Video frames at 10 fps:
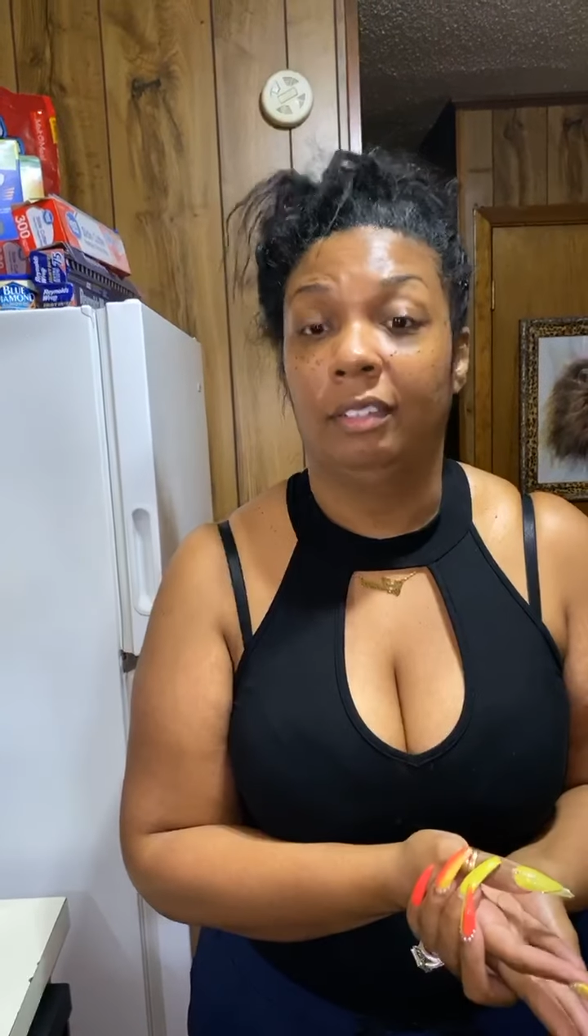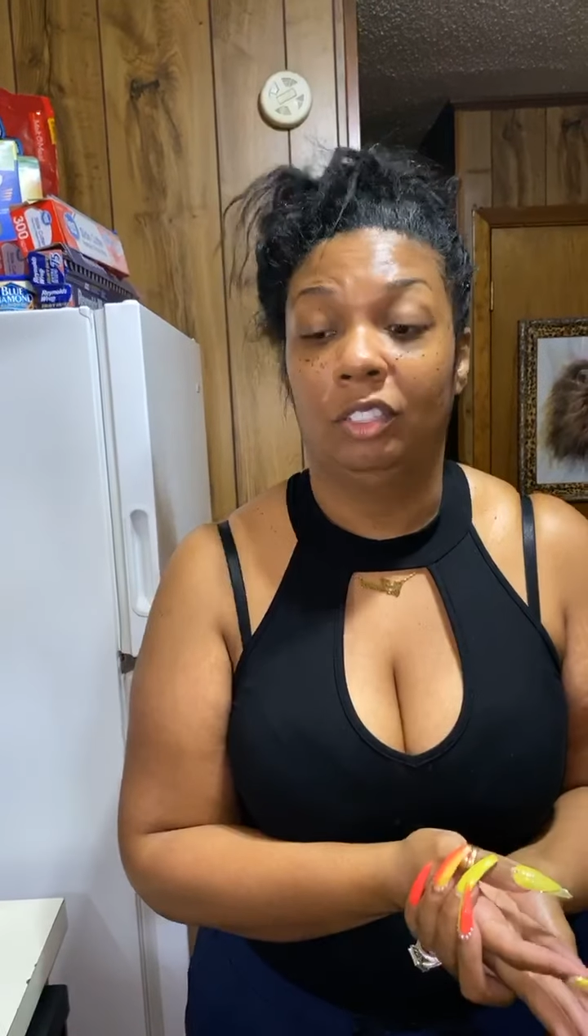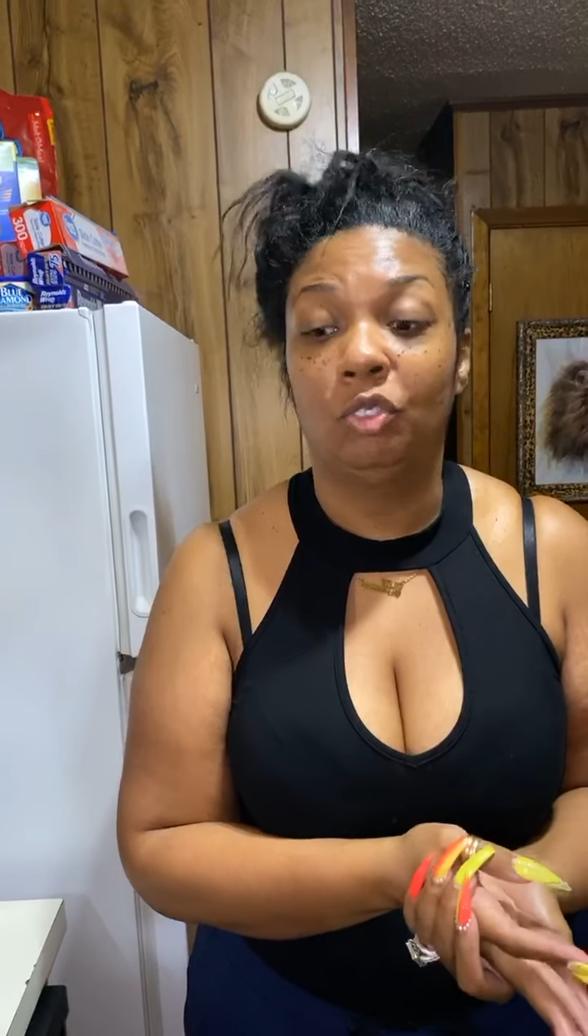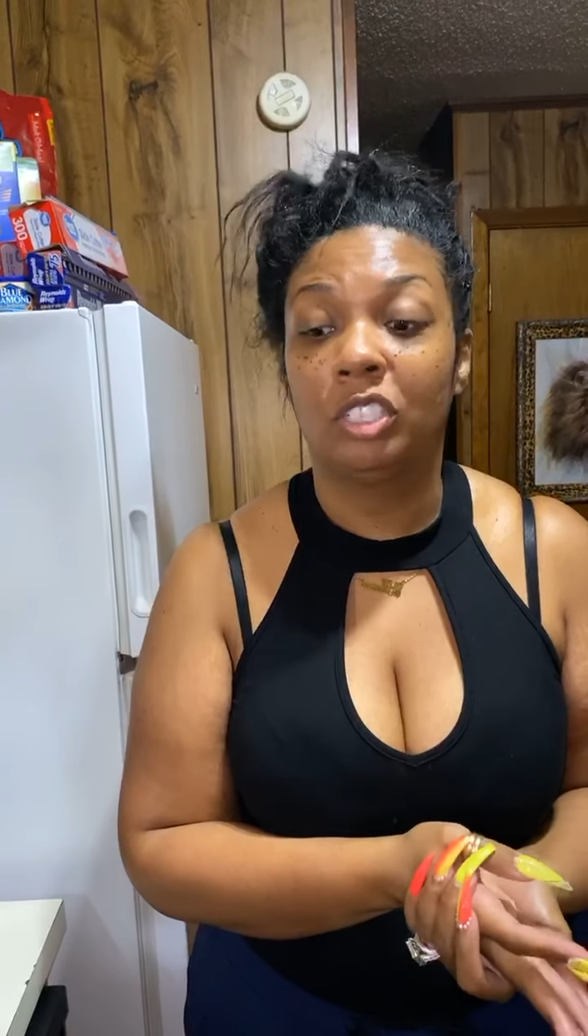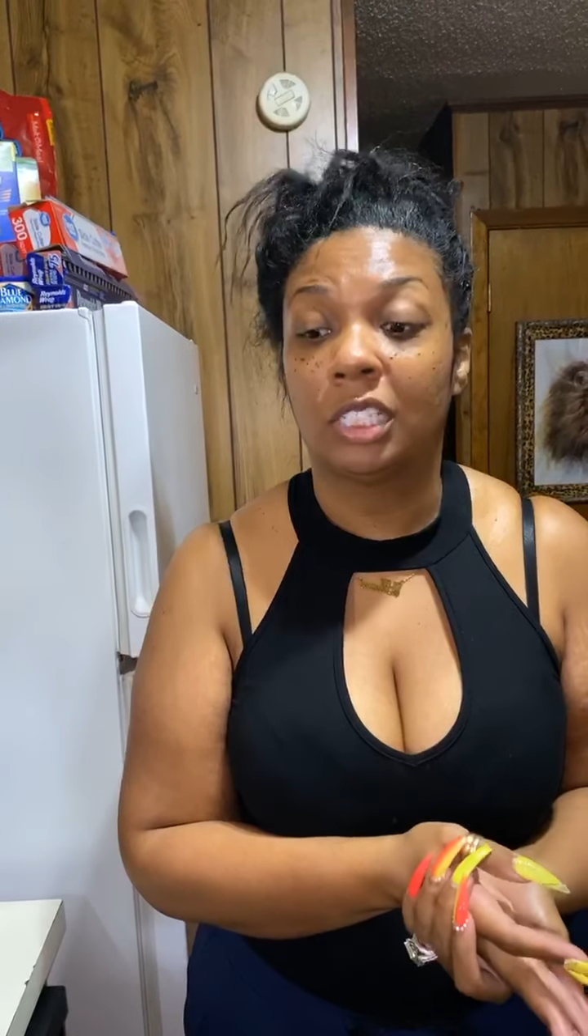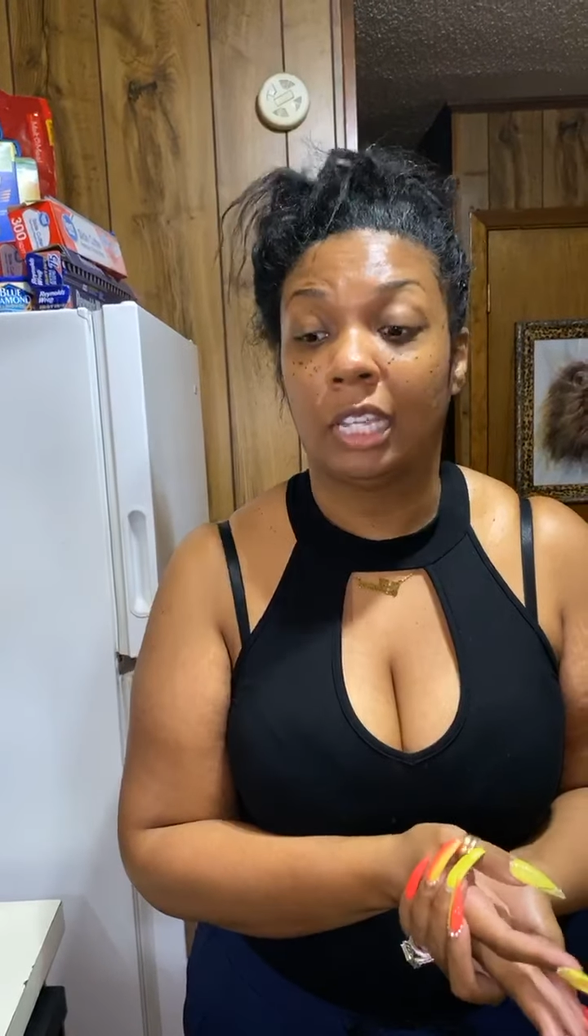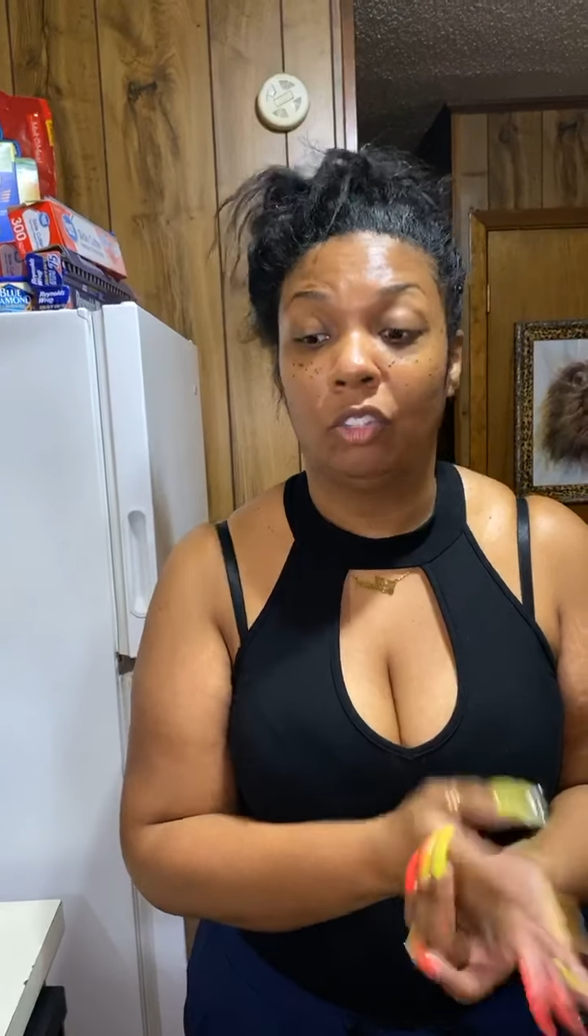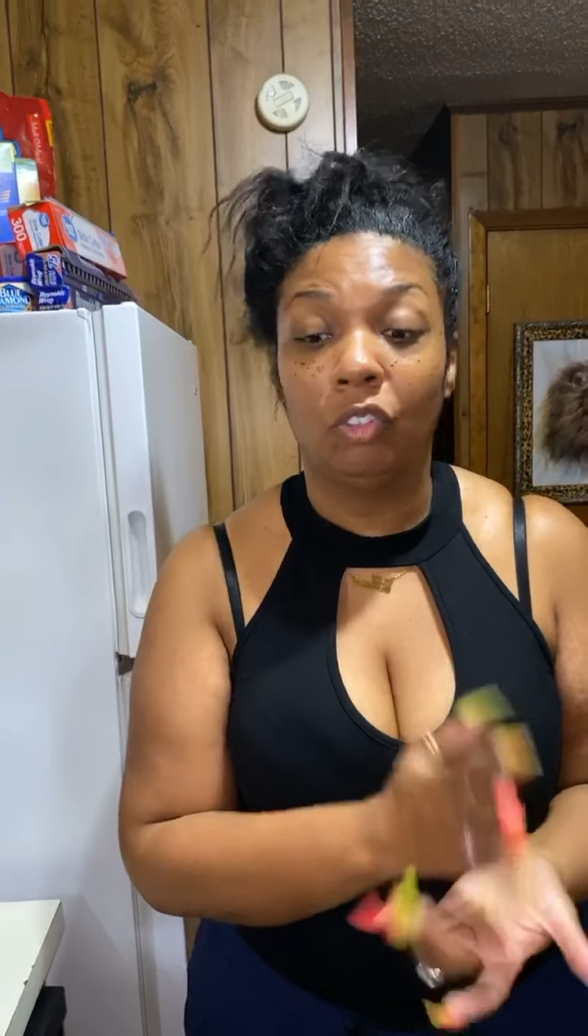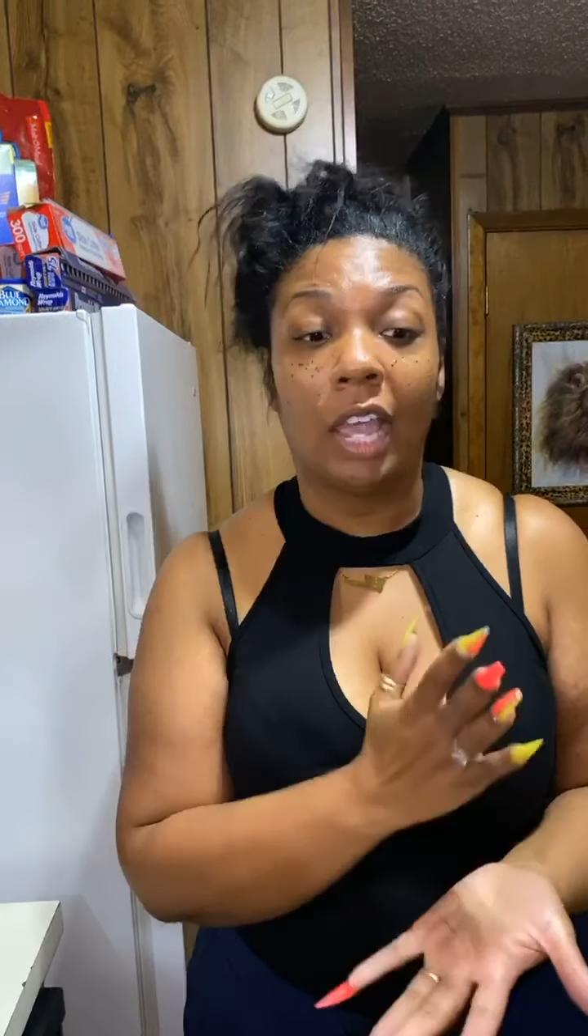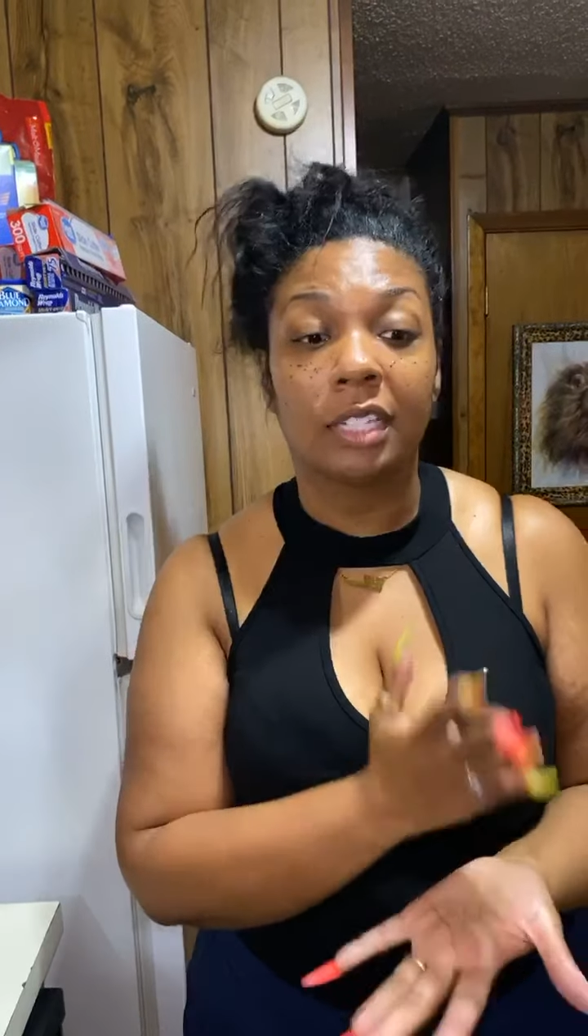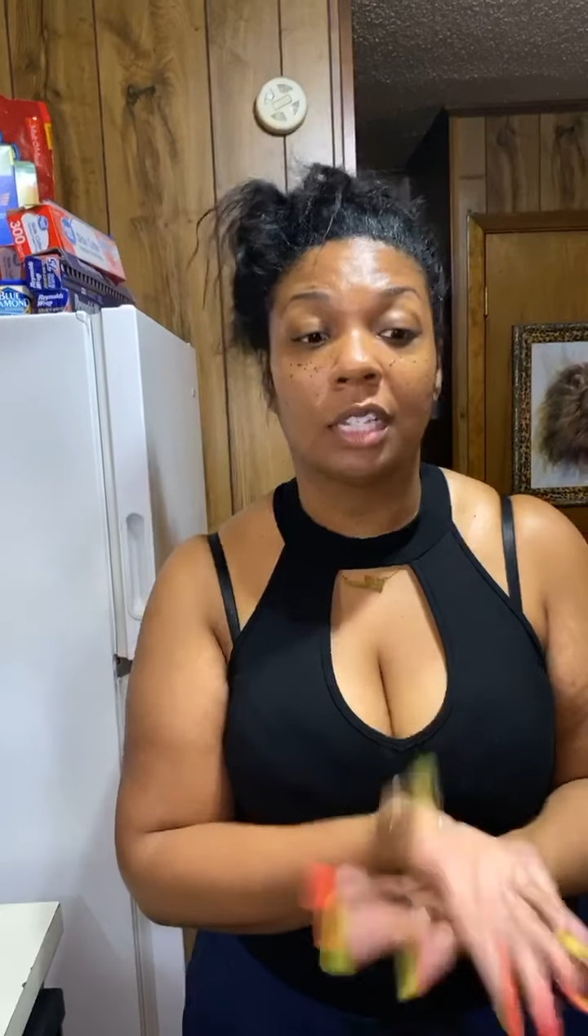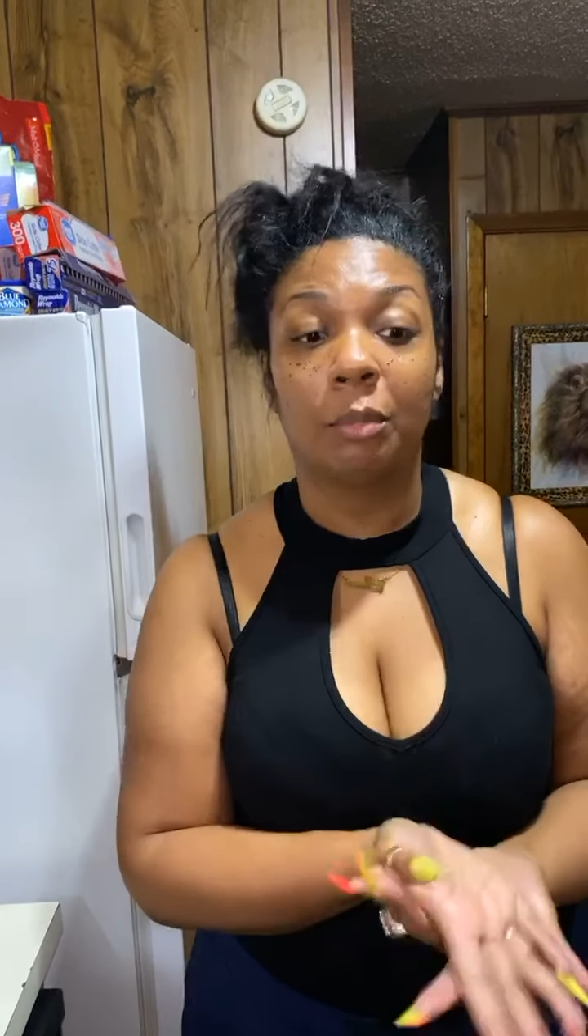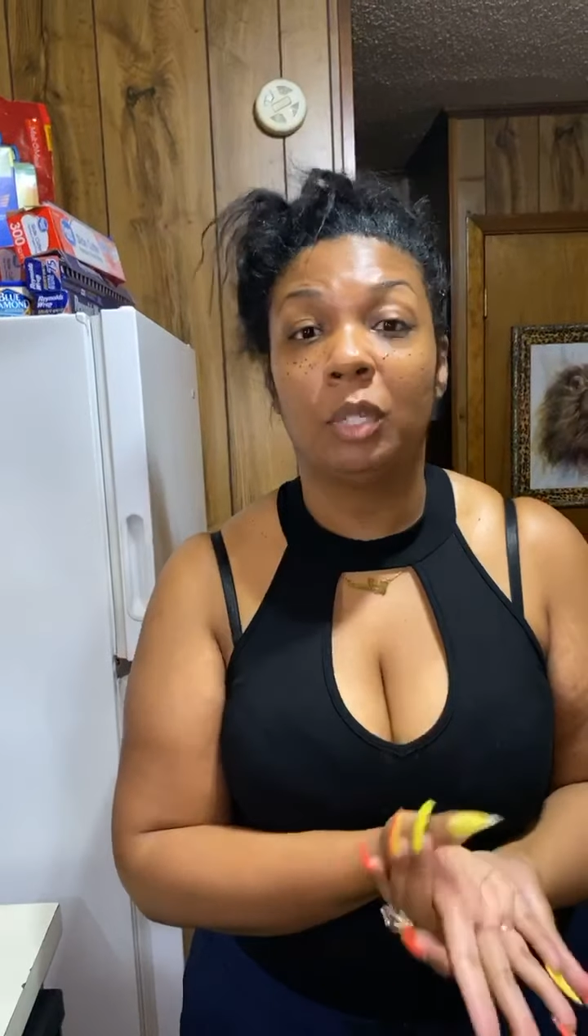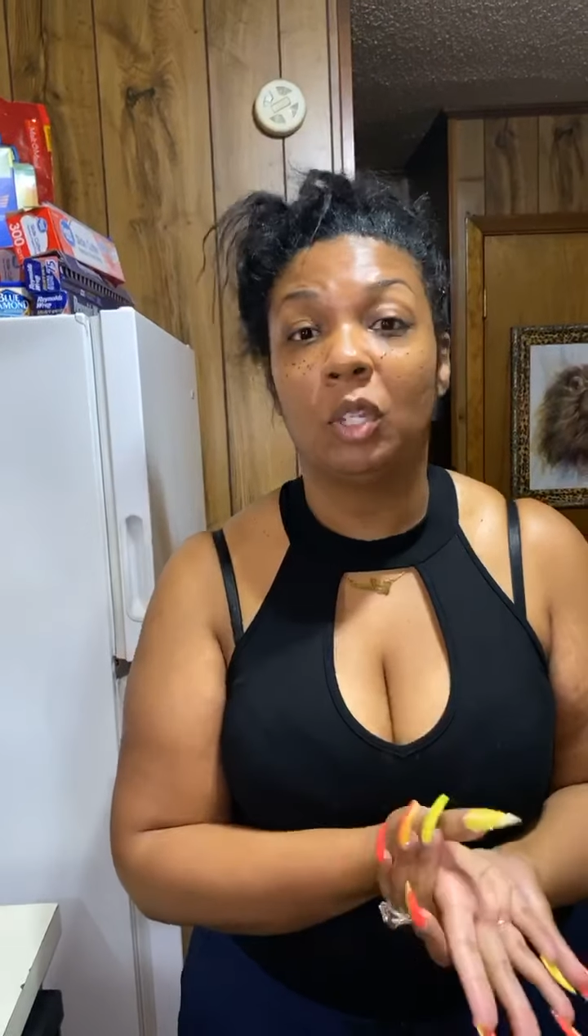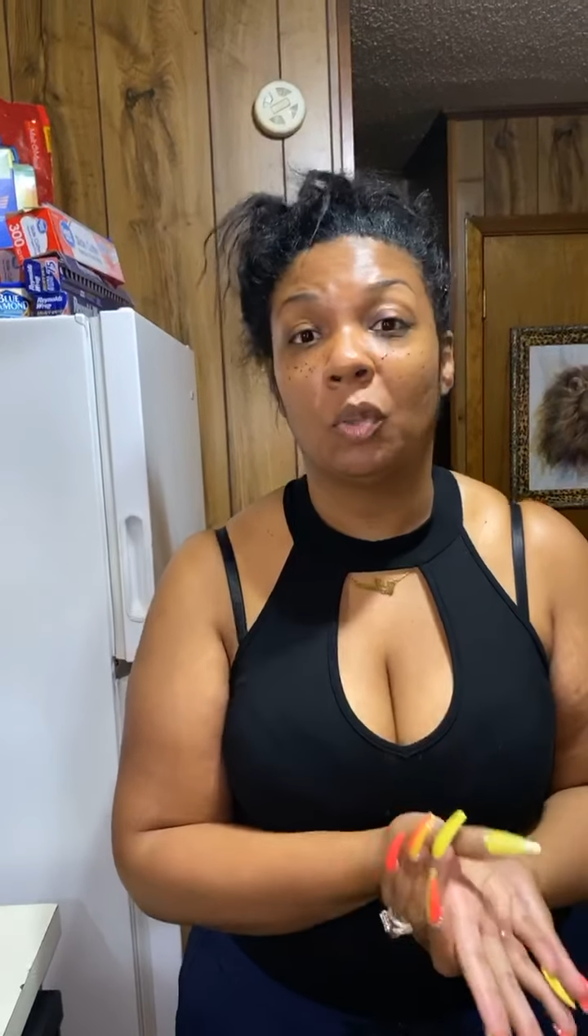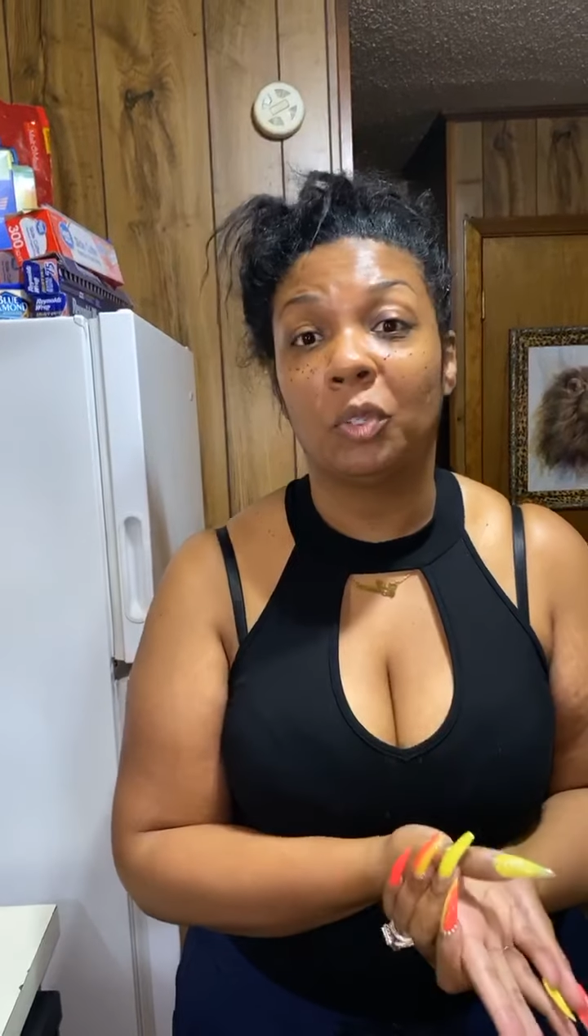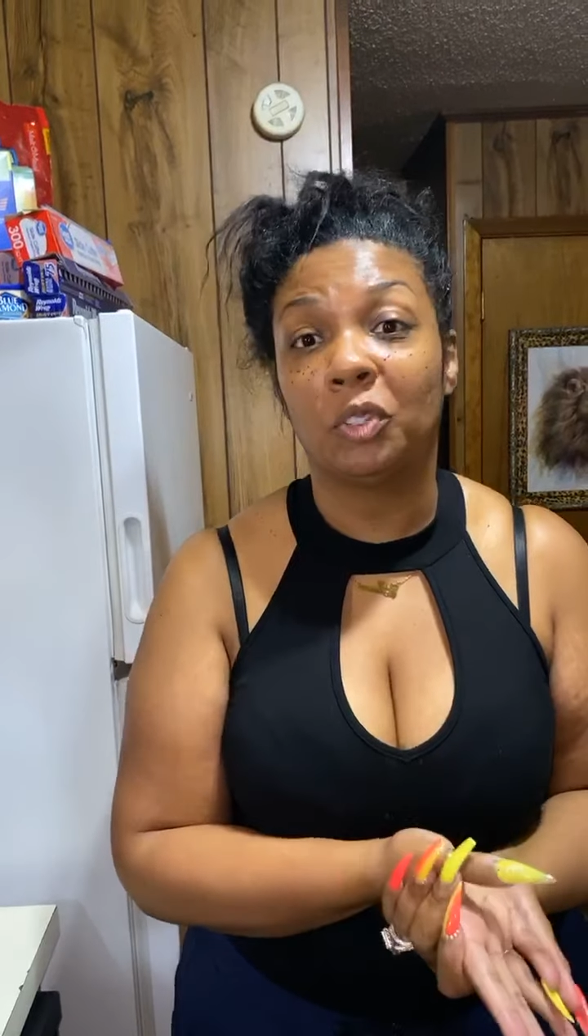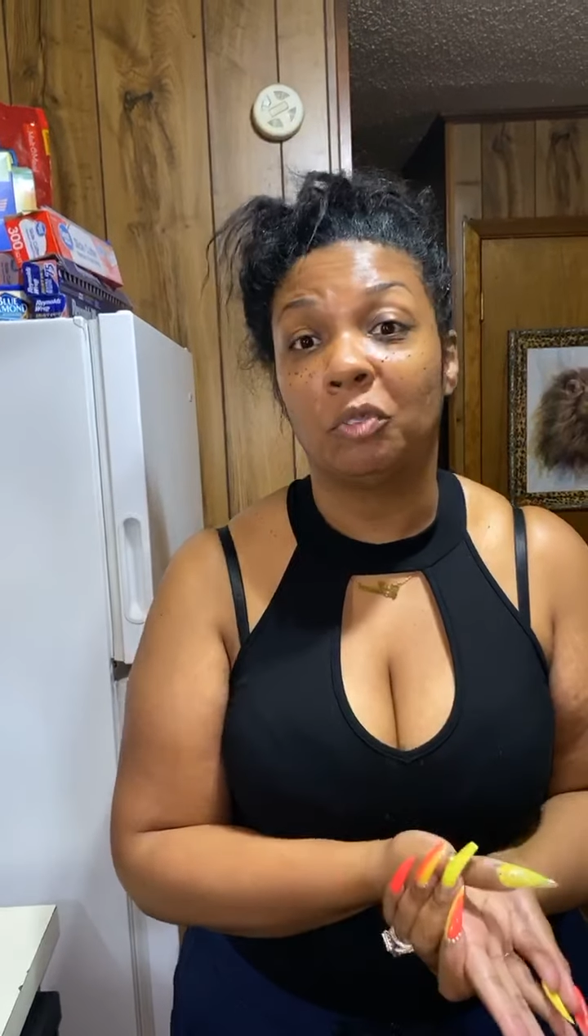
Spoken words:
and you guys let me know what you